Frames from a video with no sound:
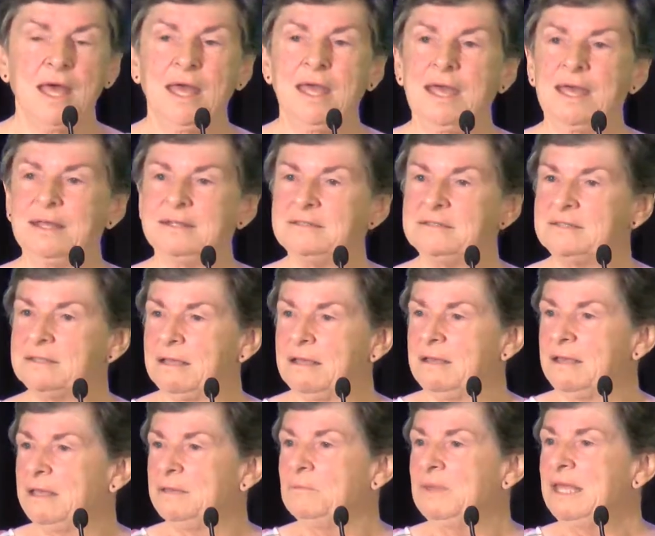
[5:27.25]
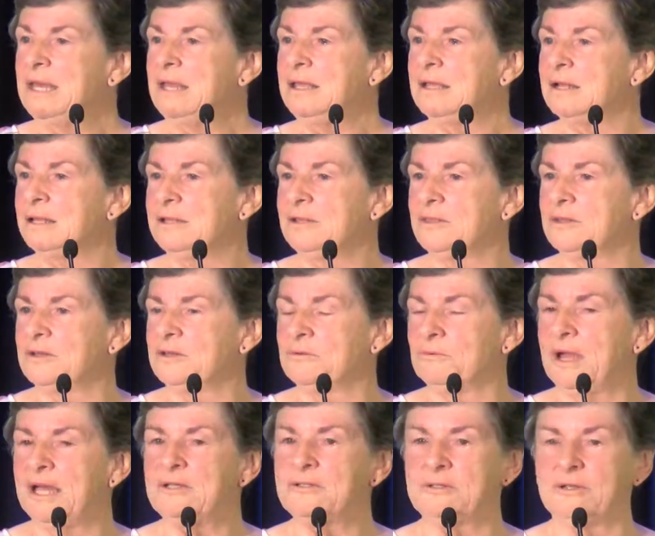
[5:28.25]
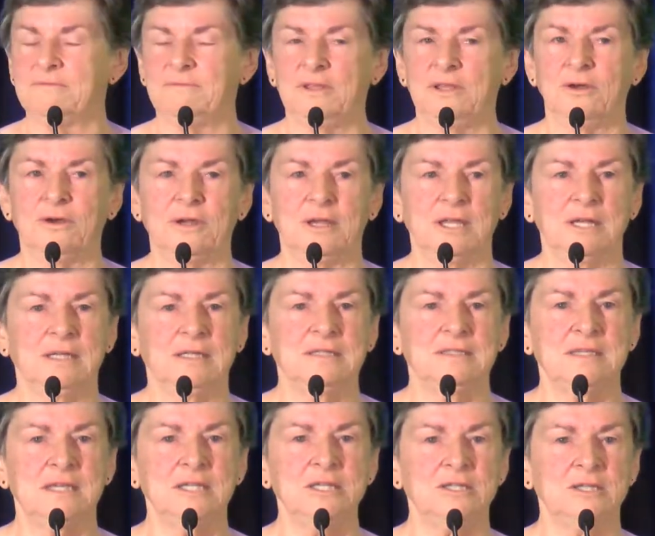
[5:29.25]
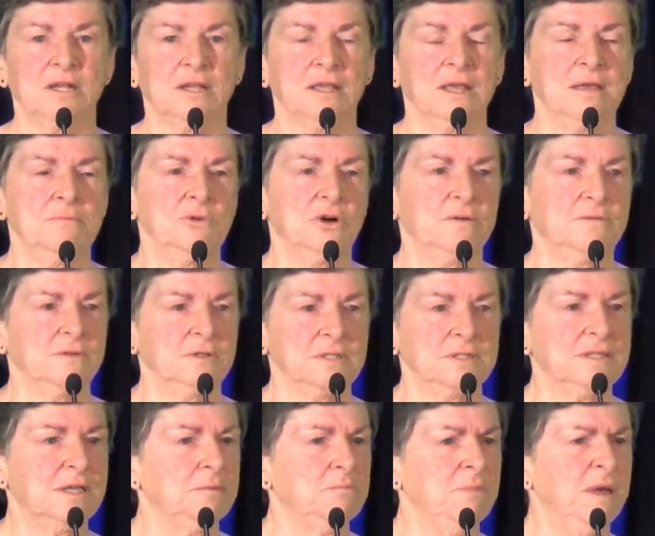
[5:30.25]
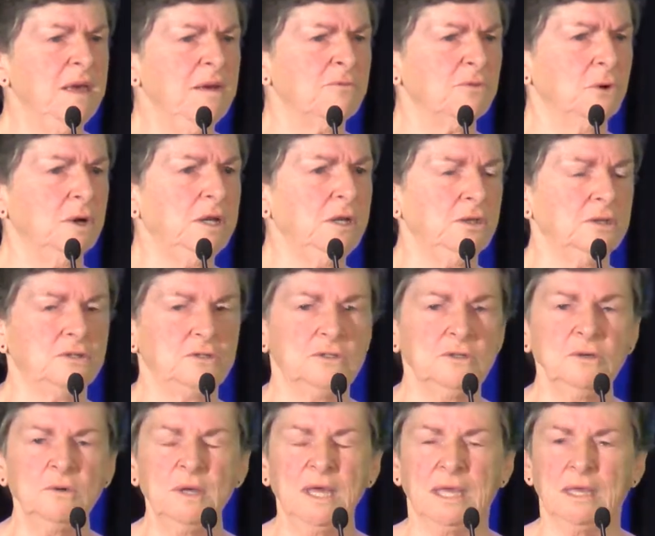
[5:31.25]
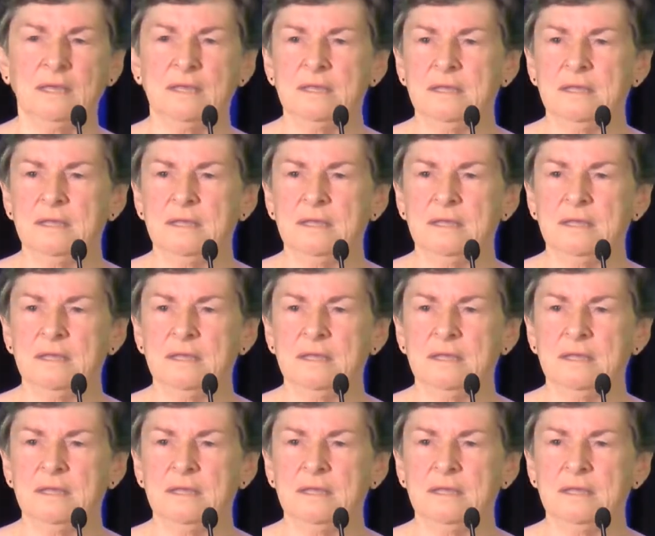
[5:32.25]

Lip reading: And immediately the director of the organization came over and said, "Bev, what are you doing?"